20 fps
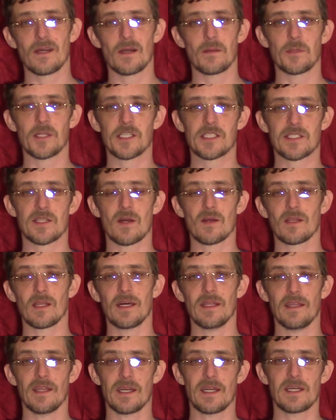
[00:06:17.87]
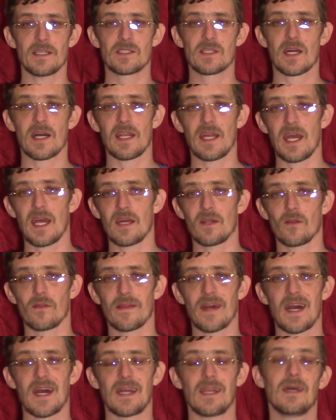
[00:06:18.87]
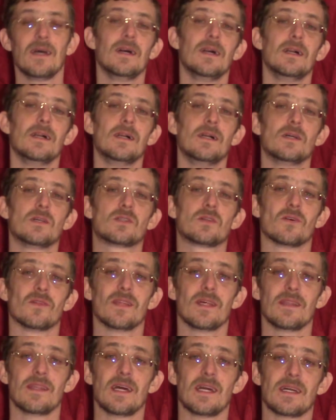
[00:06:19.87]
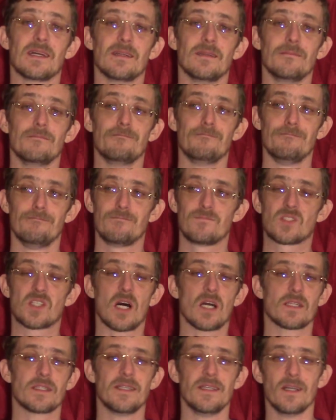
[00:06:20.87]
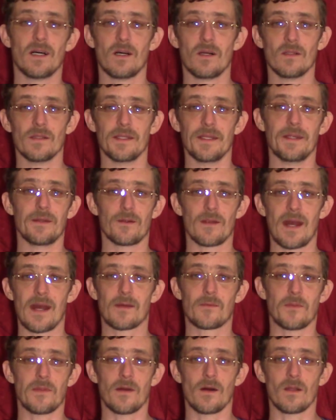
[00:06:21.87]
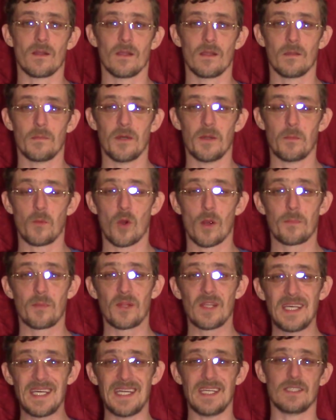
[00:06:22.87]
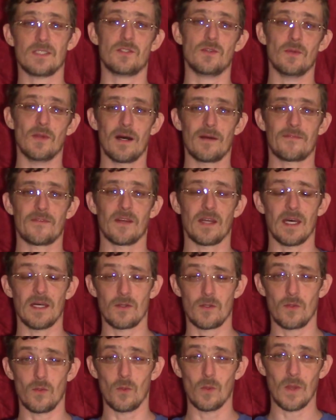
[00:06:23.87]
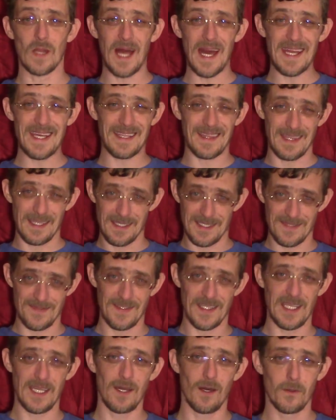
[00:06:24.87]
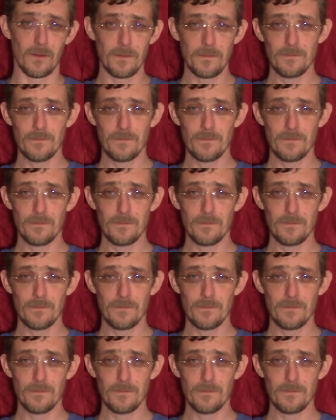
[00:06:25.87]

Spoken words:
I'm going to start letting the kids kind of handle that so that they can talk to y'all and interact with y'all a little bit more. Please do not forget to like this video,